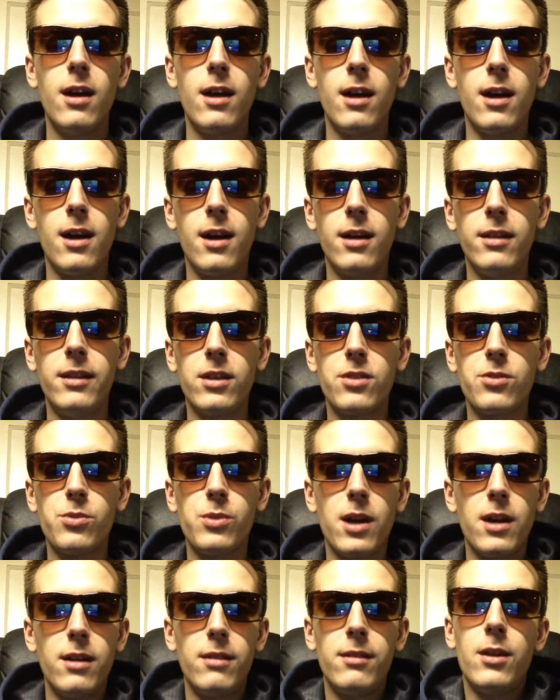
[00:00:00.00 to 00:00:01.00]
uh, and that's
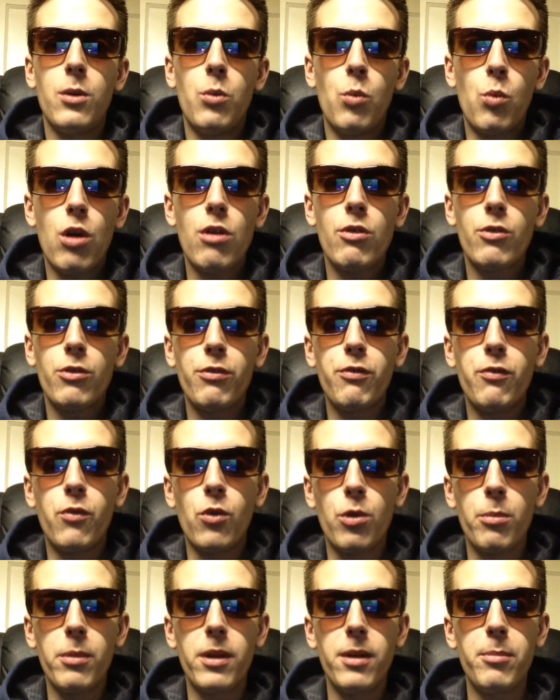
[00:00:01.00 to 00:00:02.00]
why it worked
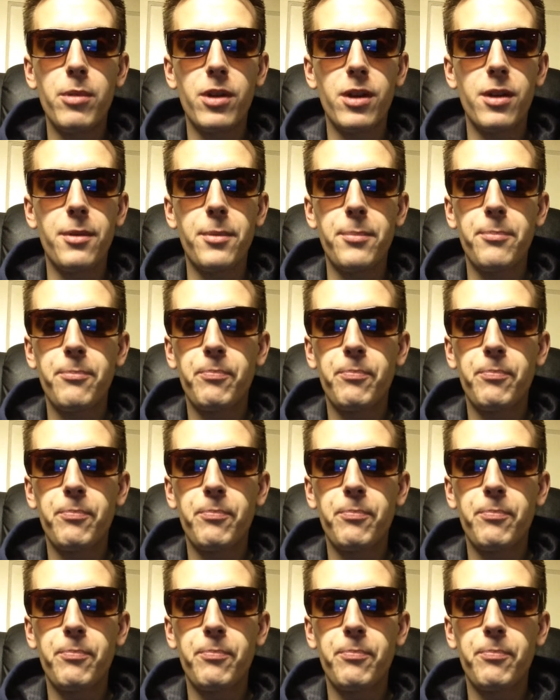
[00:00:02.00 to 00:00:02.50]
for me. But